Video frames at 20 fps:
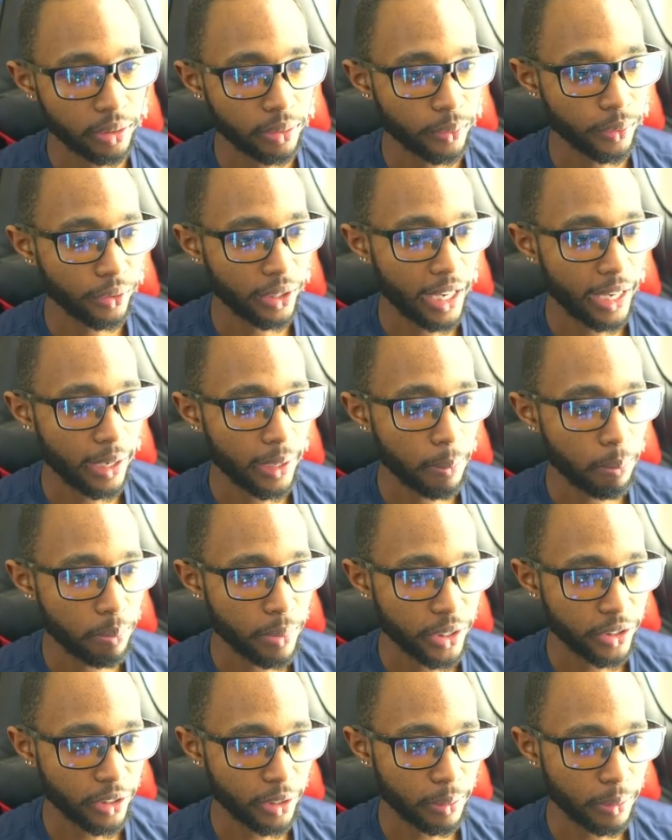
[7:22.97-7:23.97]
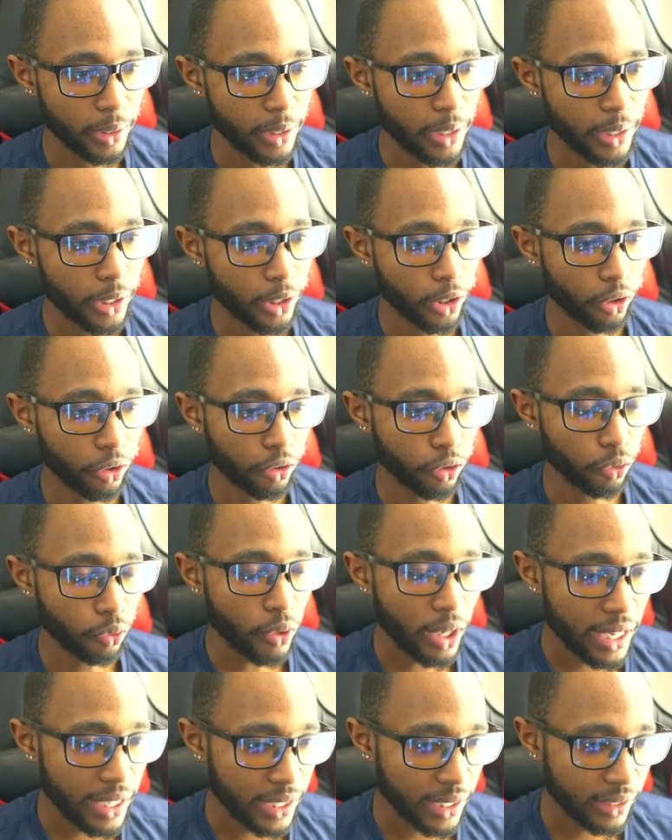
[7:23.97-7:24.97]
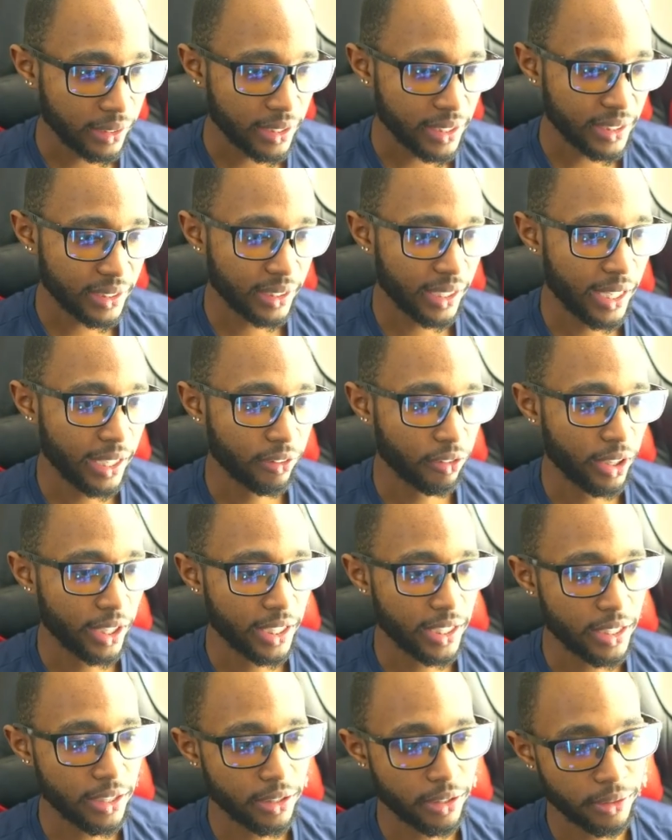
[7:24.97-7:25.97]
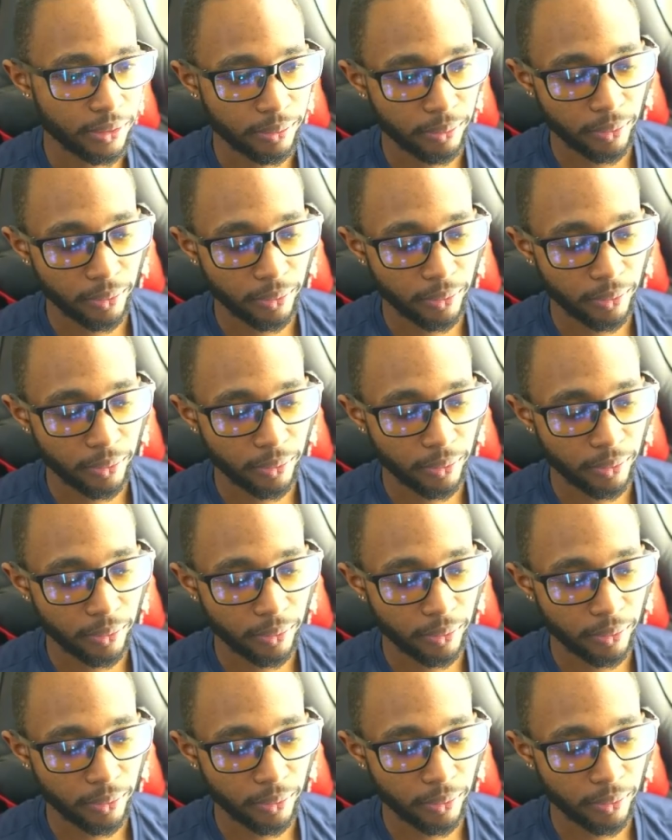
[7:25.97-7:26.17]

We got bishop threatening this knight right here,